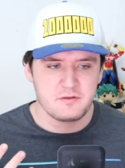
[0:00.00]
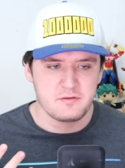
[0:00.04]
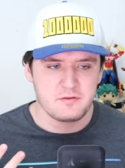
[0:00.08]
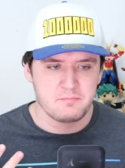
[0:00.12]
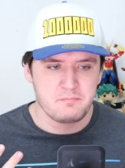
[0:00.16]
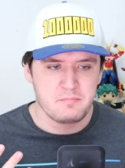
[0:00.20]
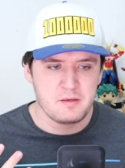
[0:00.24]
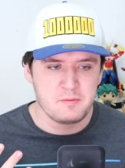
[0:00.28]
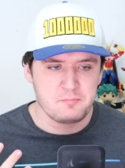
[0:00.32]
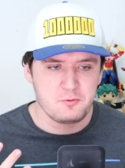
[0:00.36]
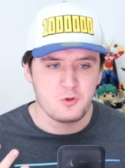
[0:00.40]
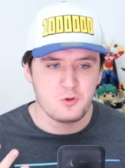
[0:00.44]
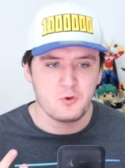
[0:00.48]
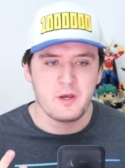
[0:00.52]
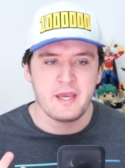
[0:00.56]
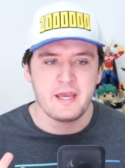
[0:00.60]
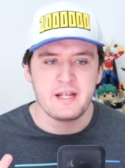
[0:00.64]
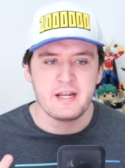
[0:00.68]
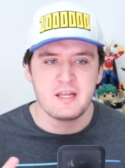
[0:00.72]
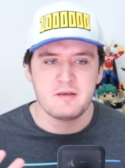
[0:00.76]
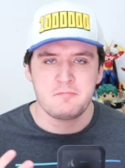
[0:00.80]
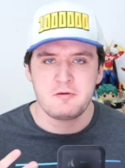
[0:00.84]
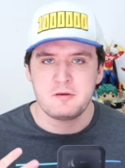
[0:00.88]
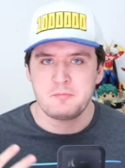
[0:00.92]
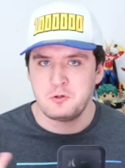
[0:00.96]
people who hate
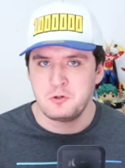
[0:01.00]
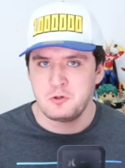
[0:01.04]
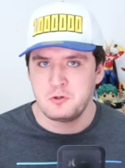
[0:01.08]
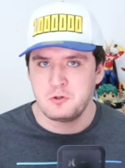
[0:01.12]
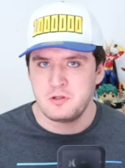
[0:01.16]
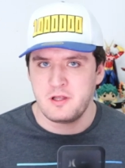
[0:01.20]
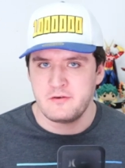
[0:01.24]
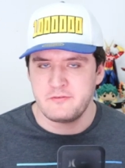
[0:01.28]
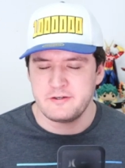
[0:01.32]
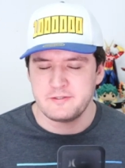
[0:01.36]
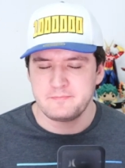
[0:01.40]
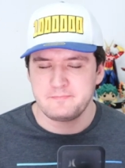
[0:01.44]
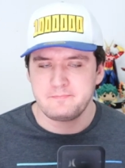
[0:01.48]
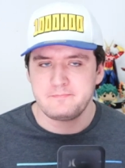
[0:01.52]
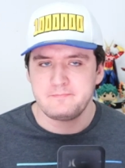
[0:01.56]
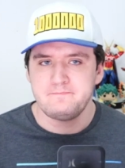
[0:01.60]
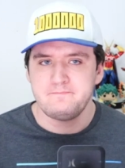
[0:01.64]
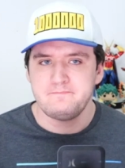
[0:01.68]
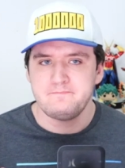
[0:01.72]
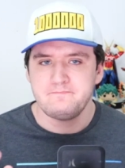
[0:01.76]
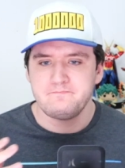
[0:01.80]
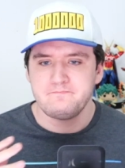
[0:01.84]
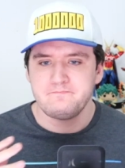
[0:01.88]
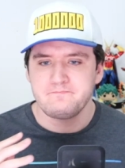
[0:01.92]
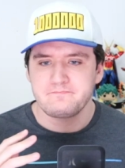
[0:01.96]
it, people who love it.
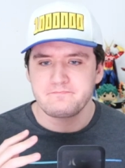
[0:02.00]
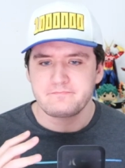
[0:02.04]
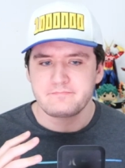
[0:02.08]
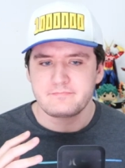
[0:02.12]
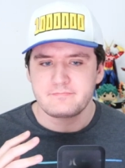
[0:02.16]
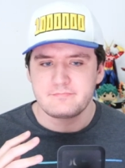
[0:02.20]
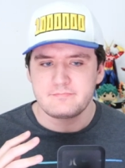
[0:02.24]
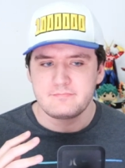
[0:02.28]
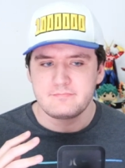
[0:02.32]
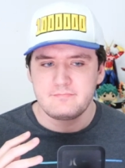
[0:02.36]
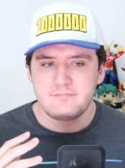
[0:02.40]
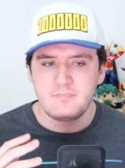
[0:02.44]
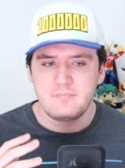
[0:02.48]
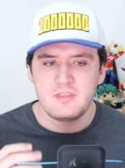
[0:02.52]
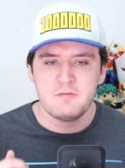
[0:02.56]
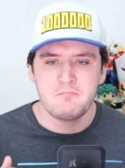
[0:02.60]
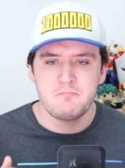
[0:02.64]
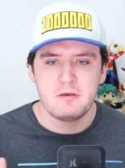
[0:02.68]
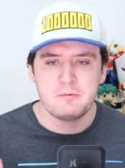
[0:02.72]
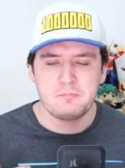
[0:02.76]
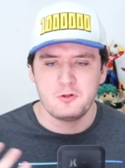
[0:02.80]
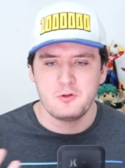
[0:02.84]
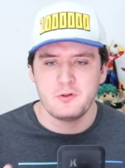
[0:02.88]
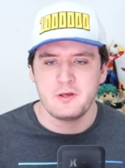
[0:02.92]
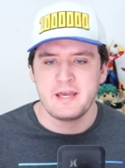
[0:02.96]

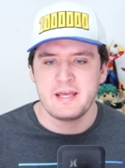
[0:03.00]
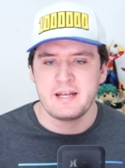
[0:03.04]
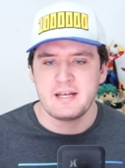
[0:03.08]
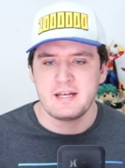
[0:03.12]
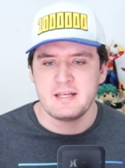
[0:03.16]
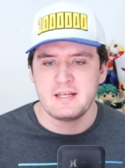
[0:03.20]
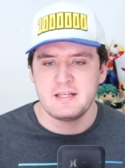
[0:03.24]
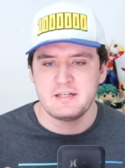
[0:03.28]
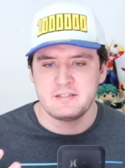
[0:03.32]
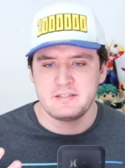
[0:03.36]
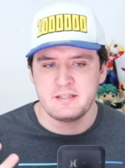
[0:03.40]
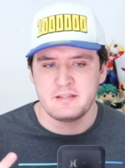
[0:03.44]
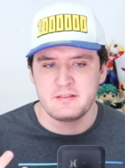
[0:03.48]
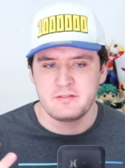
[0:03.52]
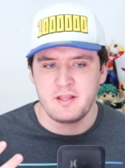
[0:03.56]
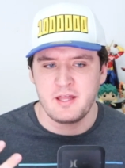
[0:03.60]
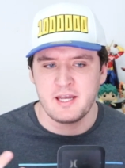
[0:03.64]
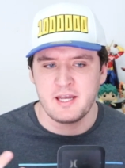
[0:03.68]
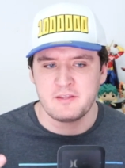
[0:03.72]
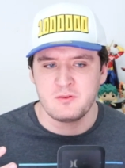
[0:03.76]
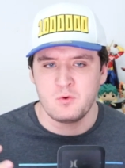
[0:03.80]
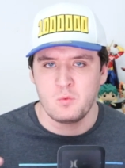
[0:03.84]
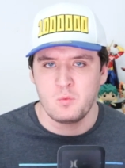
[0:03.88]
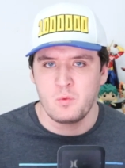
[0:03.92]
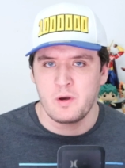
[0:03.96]
People who hated it didn't
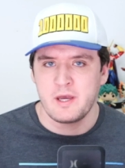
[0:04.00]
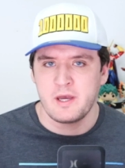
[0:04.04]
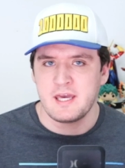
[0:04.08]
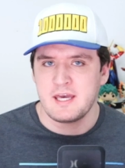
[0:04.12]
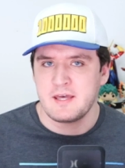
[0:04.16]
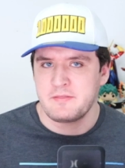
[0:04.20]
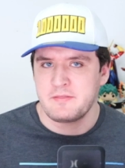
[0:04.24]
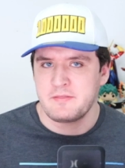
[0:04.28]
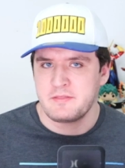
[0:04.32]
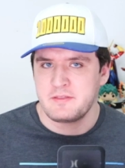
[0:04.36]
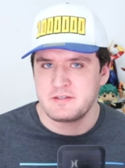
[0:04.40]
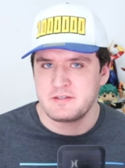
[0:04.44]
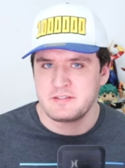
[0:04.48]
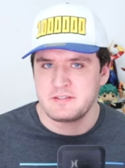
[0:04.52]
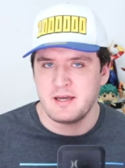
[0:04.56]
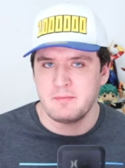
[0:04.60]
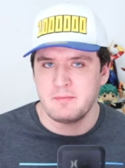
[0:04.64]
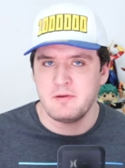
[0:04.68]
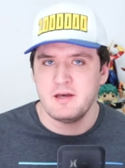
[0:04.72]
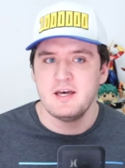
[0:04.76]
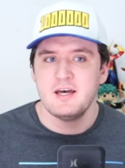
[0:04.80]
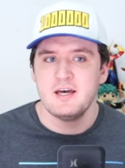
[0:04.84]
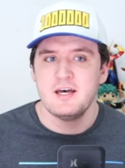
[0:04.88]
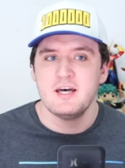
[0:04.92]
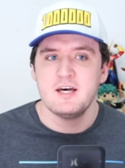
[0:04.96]
like the wait at the time
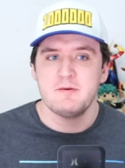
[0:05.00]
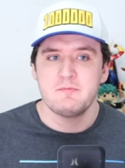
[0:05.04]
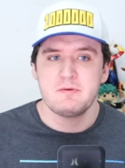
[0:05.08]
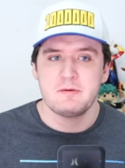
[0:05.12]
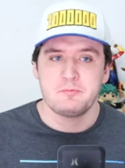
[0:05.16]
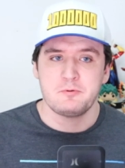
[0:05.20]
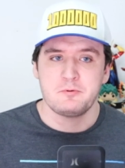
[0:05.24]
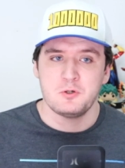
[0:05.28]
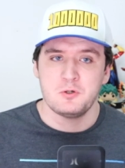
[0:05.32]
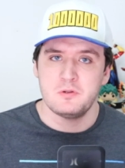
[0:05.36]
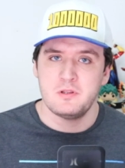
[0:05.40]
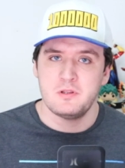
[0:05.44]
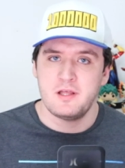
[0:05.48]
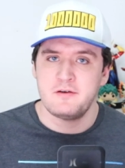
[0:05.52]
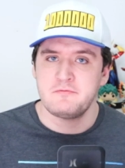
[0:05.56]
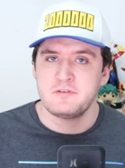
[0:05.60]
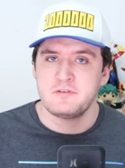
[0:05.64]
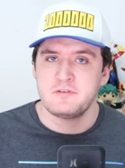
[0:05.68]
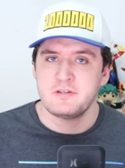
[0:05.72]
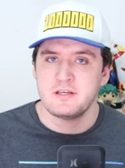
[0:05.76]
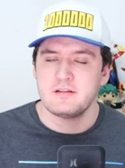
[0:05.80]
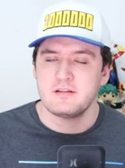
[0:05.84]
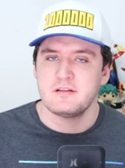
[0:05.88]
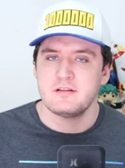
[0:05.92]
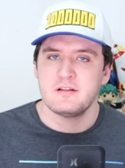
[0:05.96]
people who loved
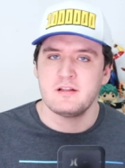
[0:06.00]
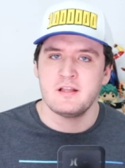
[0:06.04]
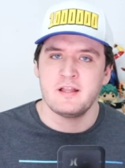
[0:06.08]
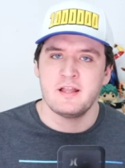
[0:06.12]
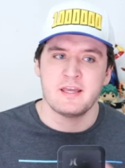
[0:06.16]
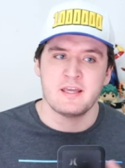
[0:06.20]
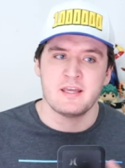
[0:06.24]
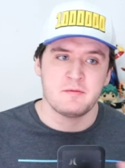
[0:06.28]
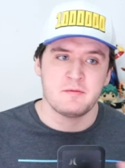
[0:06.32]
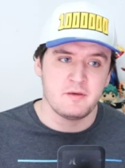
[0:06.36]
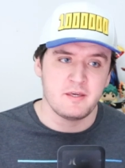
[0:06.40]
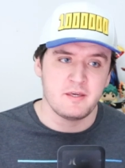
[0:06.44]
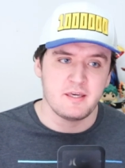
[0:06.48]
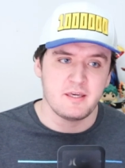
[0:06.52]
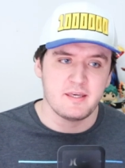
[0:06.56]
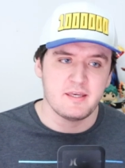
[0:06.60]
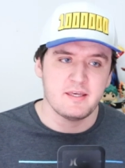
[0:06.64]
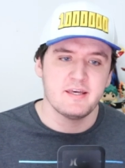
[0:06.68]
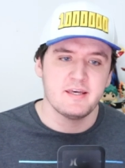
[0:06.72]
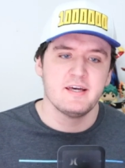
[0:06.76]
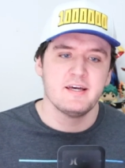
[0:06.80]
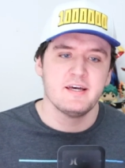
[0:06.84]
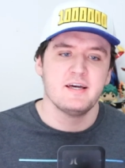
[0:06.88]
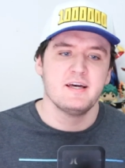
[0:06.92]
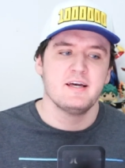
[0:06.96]
it, like me,
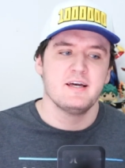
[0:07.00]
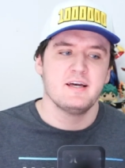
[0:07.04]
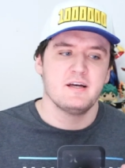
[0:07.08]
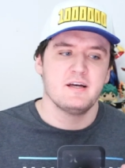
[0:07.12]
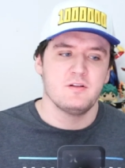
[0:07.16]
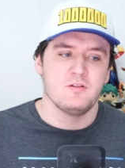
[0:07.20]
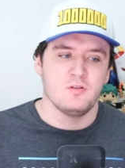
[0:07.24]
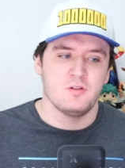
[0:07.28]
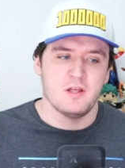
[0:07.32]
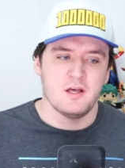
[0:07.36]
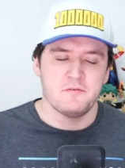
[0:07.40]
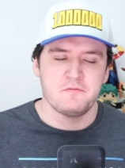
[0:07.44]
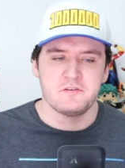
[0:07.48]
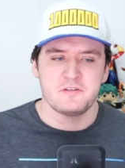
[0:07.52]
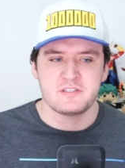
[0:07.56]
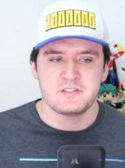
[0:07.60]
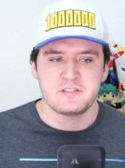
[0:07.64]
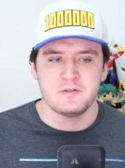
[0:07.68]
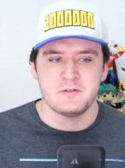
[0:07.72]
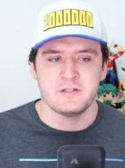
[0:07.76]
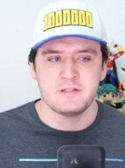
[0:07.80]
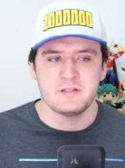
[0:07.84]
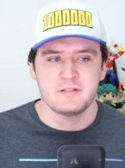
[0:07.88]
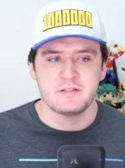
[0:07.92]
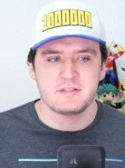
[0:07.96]
love the
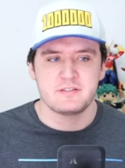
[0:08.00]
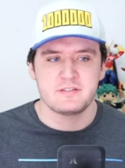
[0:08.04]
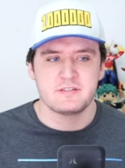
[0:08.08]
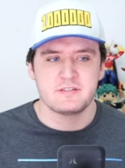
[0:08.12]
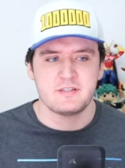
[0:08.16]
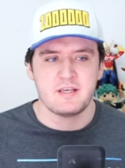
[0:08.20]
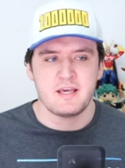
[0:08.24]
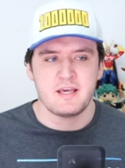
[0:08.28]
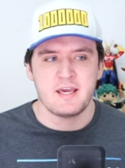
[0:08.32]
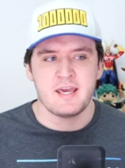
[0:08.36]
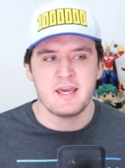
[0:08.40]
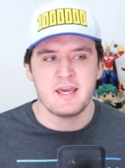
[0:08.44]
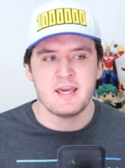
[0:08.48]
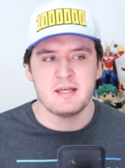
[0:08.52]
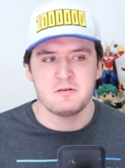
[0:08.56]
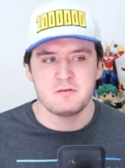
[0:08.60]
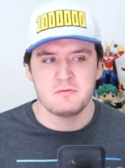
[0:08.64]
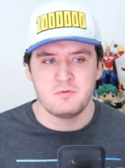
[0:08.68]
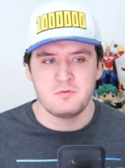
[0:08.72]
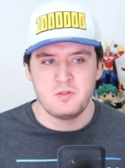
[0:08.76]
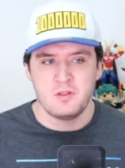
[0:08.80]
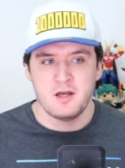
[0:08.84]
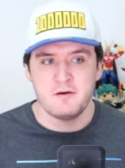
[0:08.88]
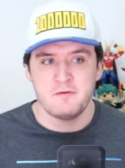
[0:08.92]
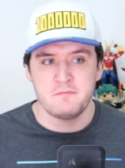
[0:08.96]
students and
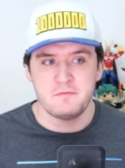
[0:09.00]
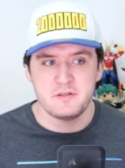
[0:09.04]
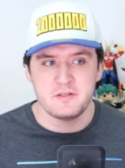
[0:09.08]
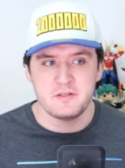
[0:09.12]
love this